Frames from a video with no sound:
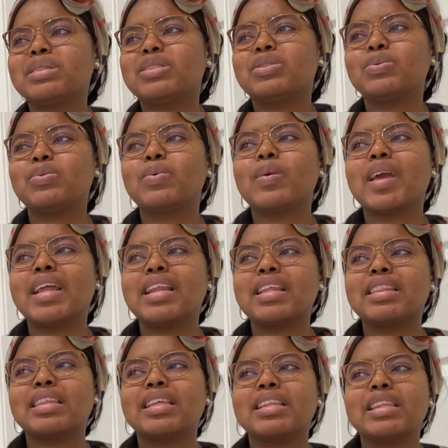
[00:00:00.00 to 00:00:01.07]
do
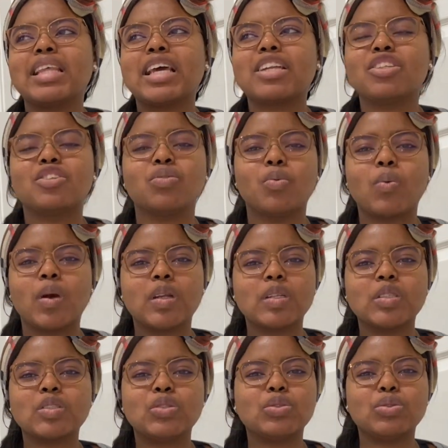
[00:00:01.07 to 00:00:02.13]
anything that you
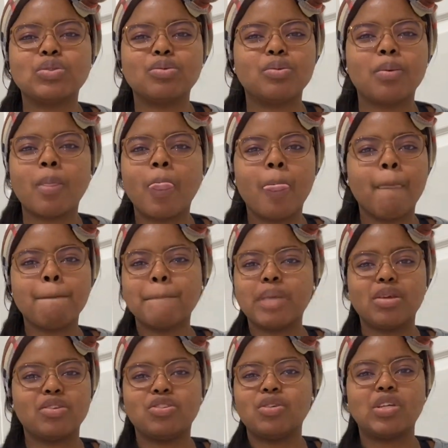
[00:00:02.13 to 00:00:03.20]
want to do,
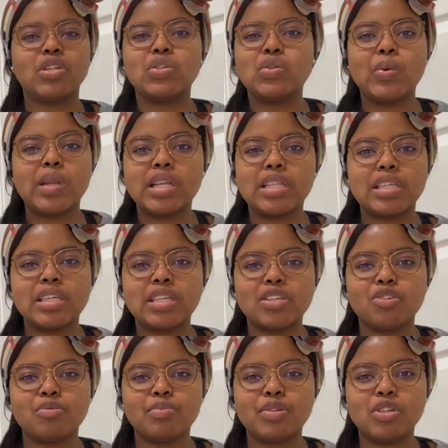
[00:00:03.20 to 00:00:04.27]
because you can do anything that
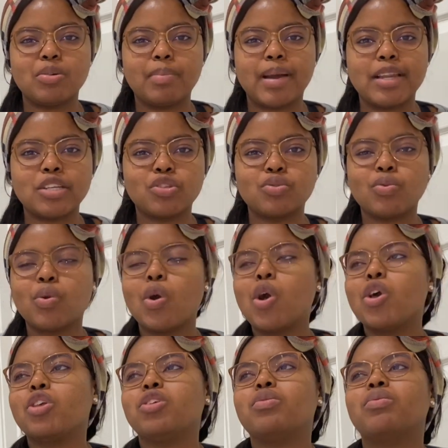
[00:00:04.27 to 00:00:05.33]
you put your mind to.
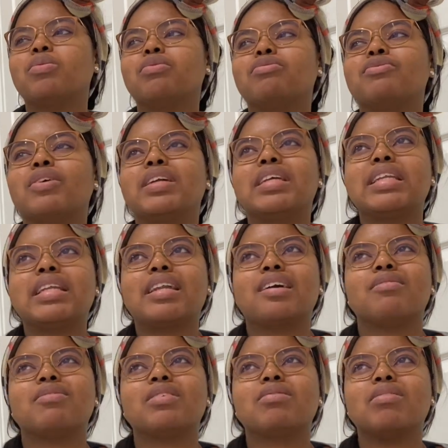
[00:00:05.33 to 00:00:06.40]
You will fall in love.
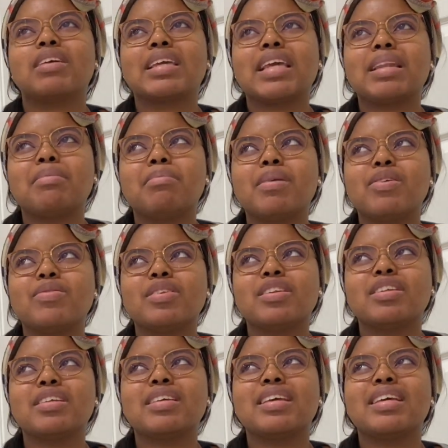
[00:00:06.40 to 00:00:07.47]
You will get married.
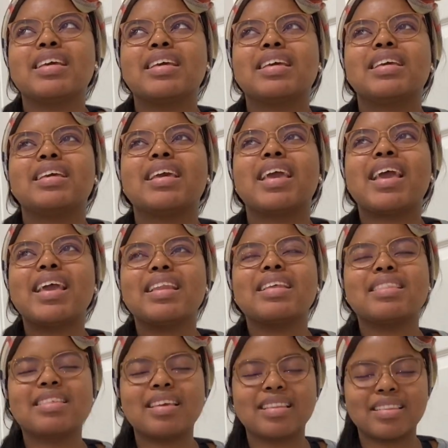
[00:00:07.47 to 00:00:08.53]

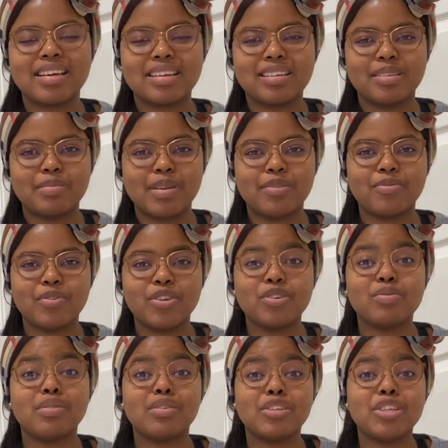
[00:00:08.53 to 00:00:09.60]
Anything that is meant for you
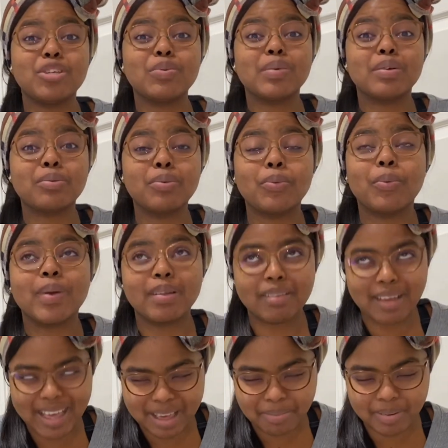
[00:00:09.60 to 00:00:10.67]
will you will, will
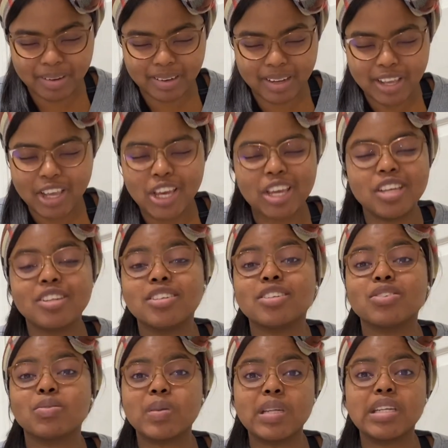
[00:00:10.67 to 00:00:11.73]
happen. You
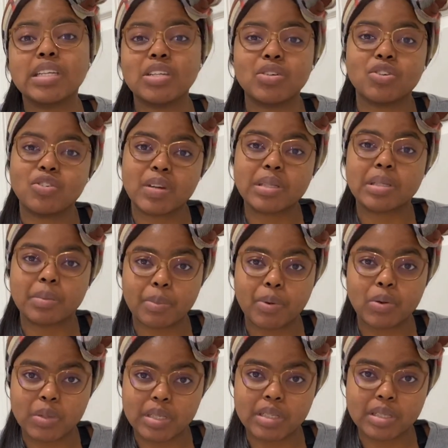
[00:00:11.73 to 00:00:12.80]
just really need to trust the
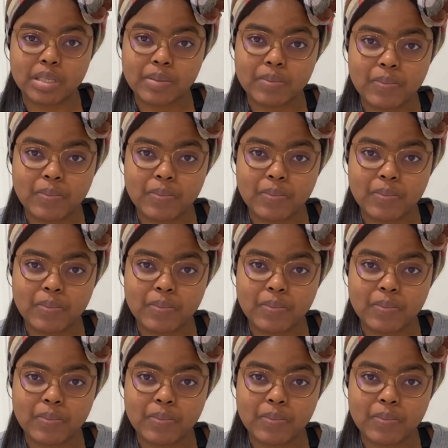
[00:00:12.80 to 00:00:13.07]
process.